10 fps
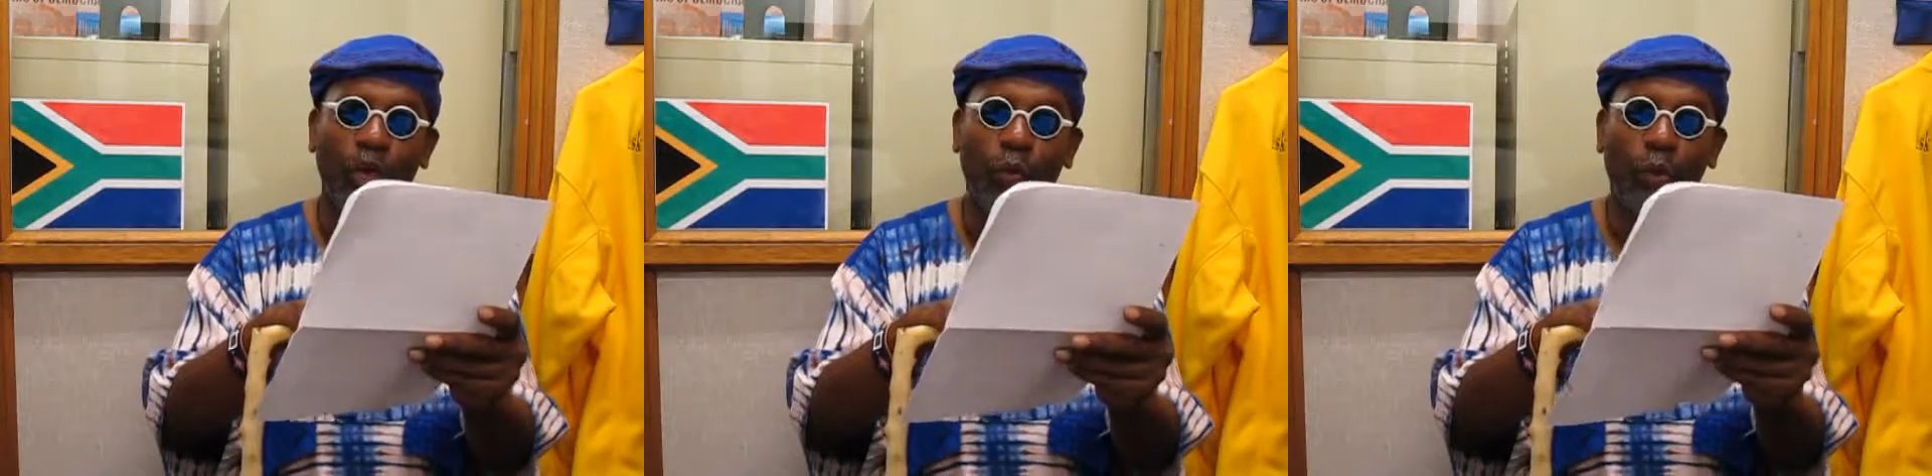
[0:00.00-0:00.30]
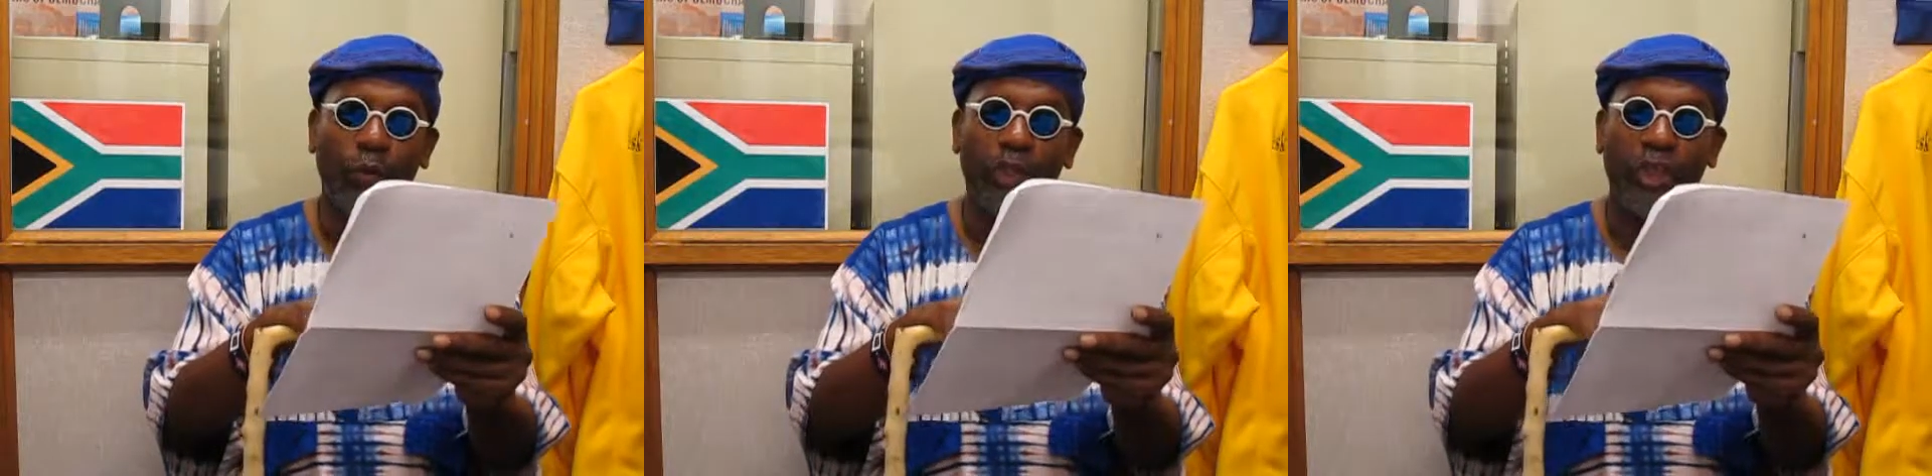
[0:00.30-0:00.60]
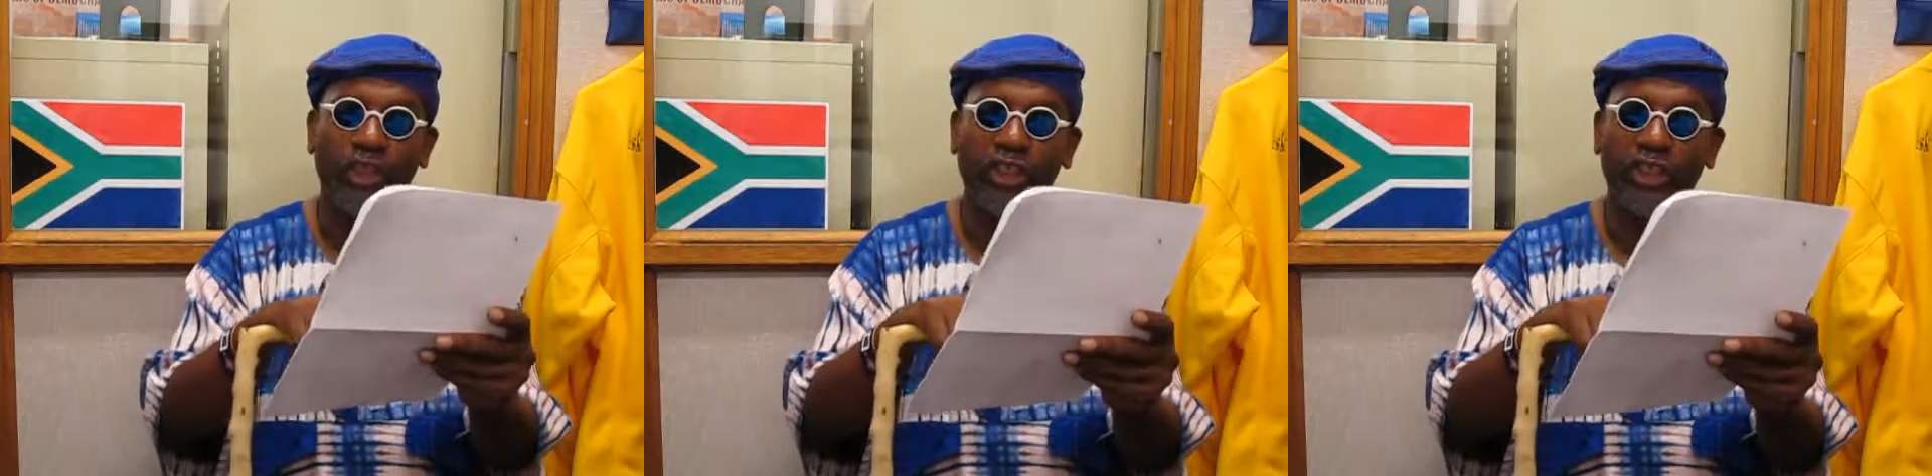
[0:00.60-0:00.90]
we would
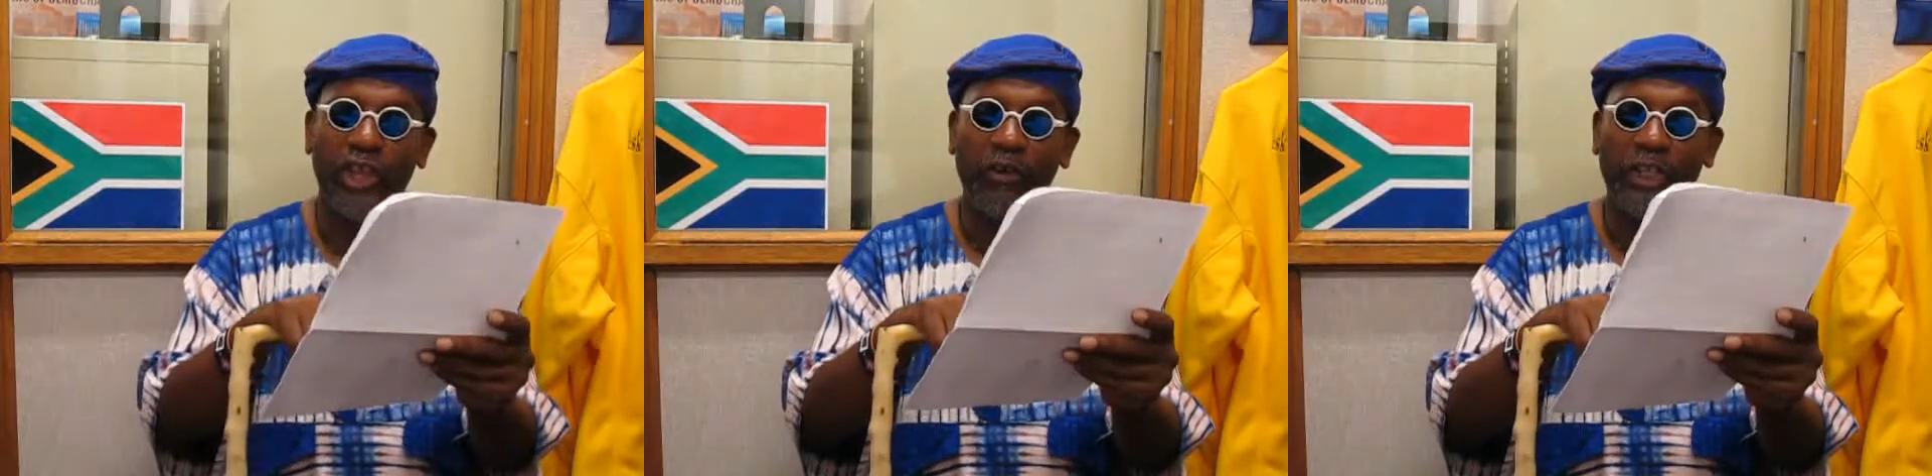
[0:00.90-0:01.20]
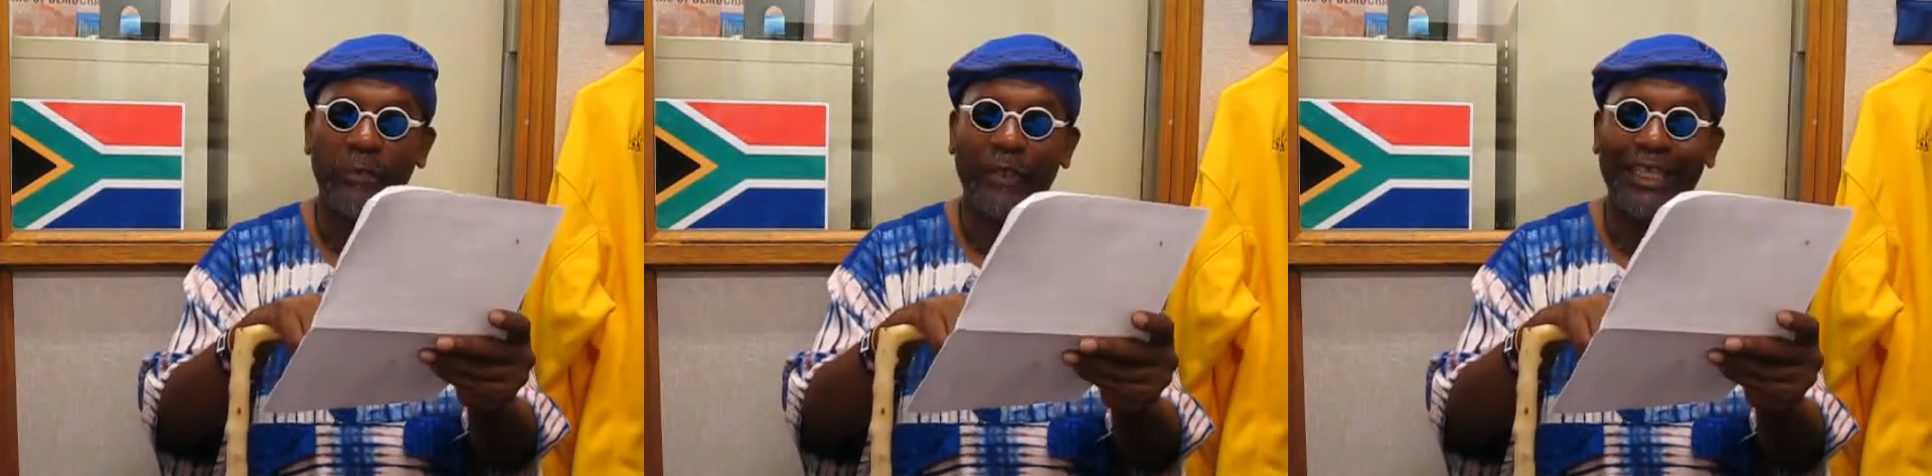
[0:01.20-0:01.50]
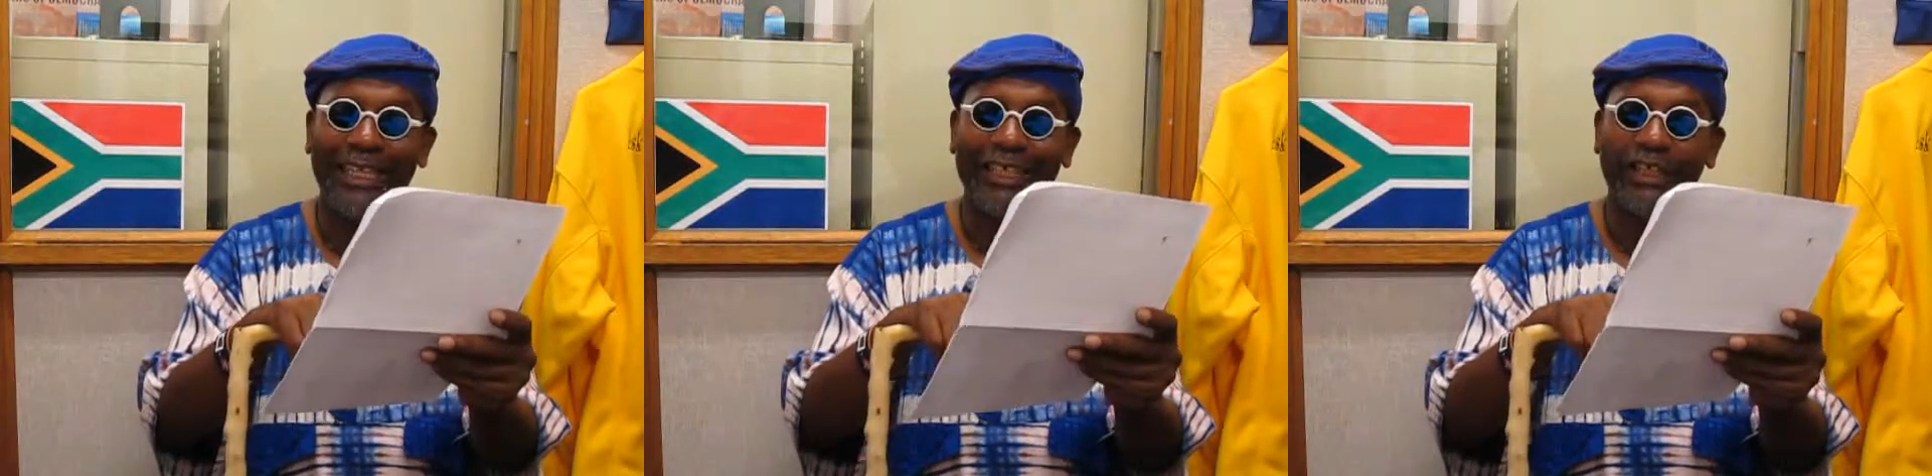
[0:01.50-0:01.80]

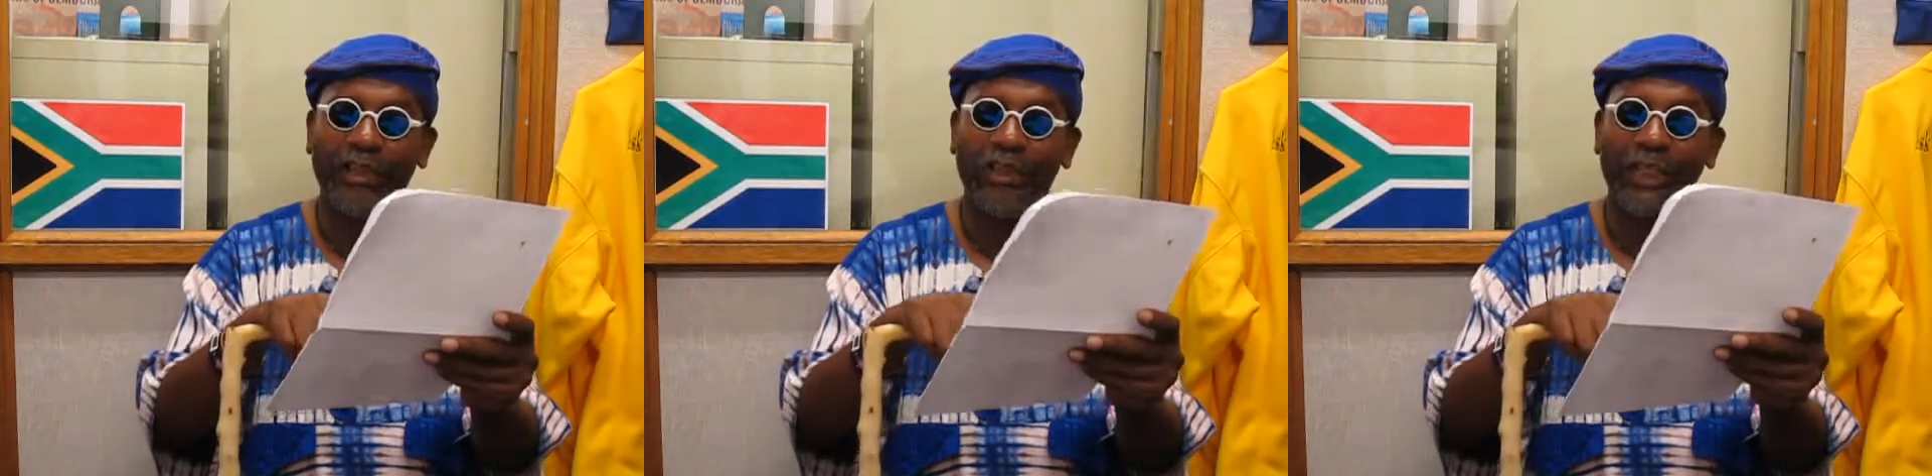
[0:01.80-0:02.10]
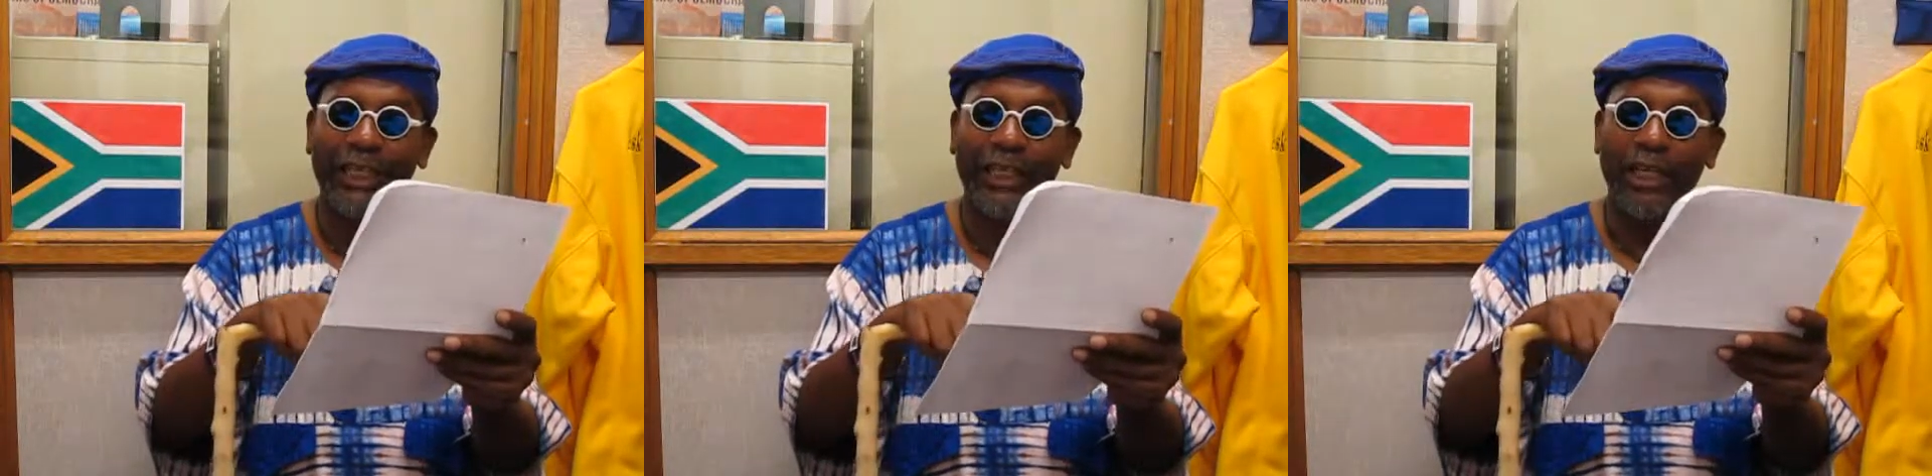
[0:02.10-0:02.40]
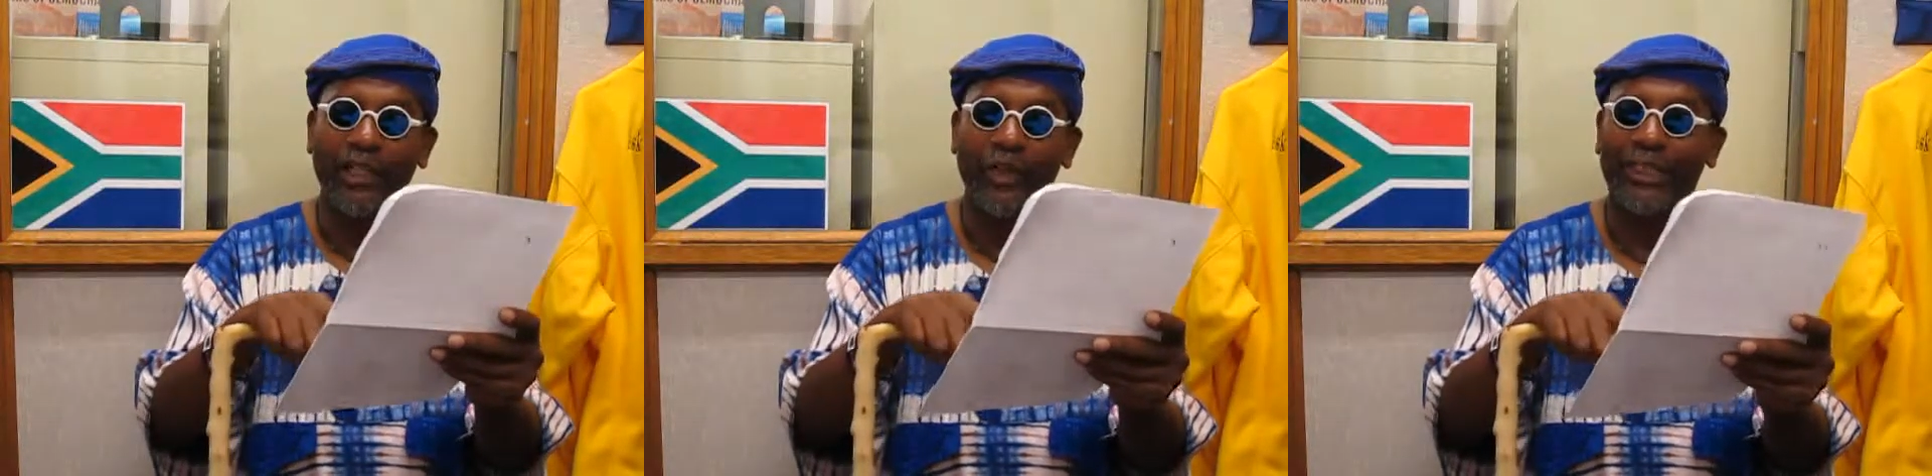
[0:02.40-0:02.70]
stereotypically associate
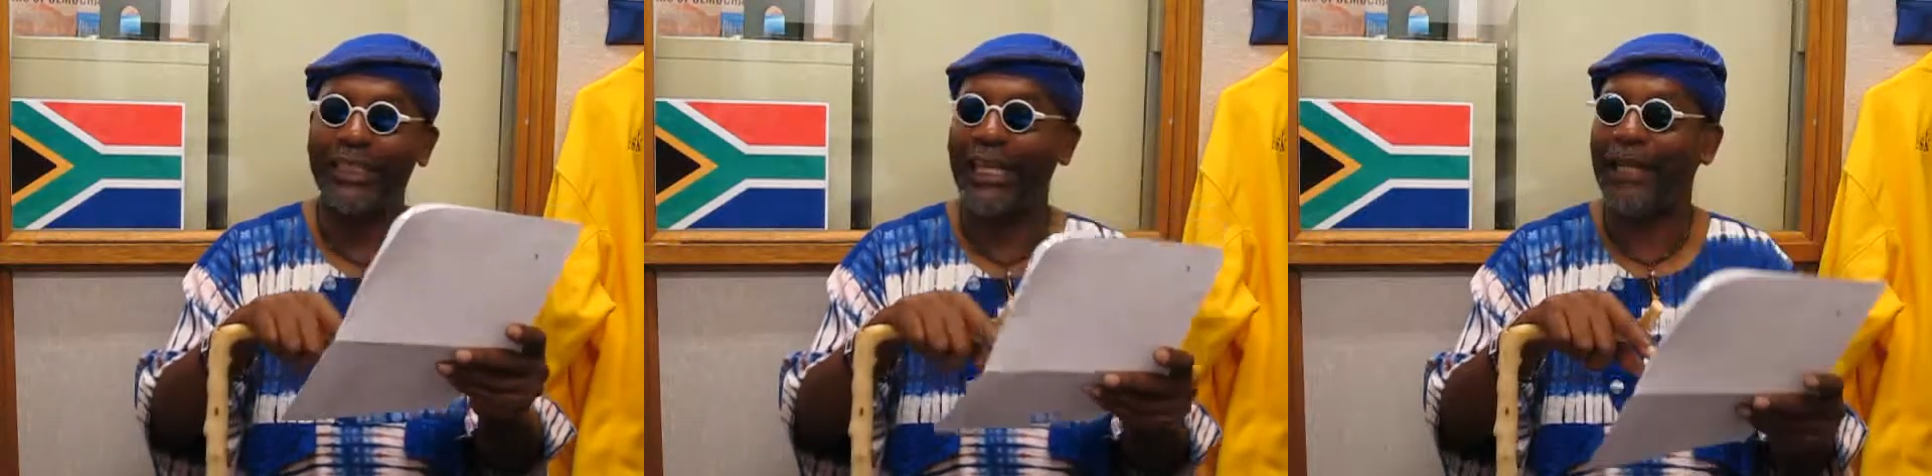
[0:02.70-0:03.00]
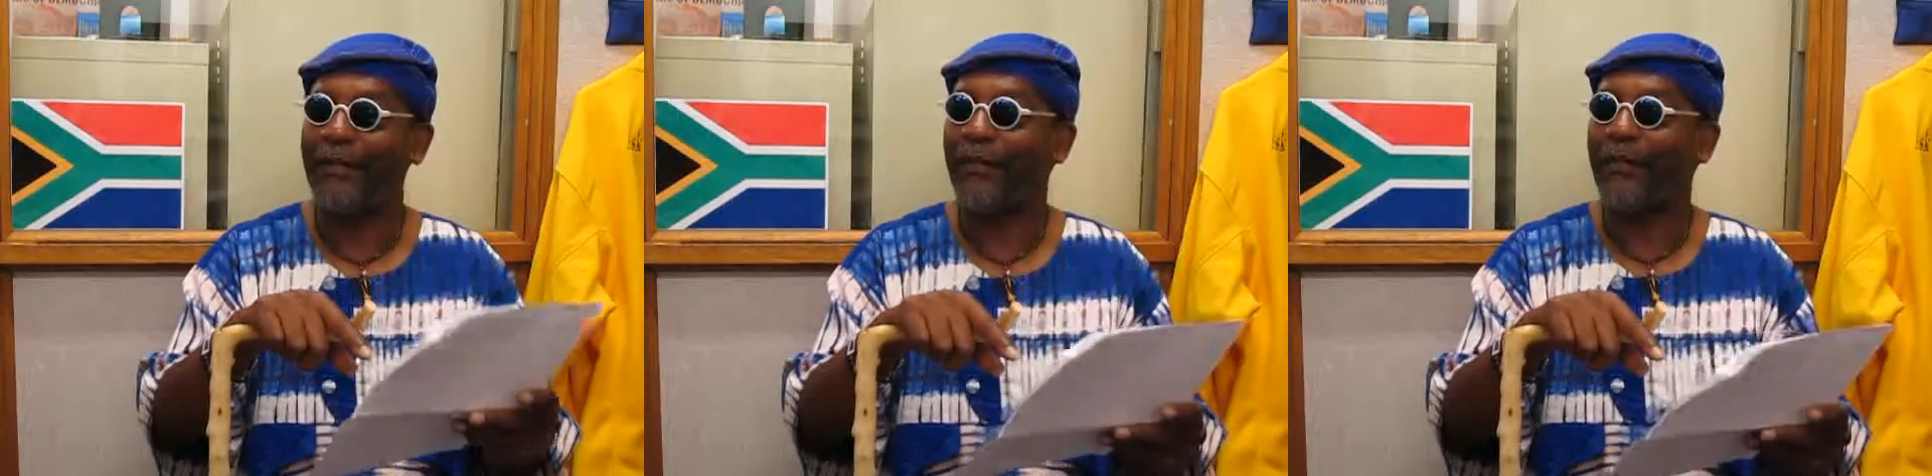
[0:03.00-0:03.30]
to, say,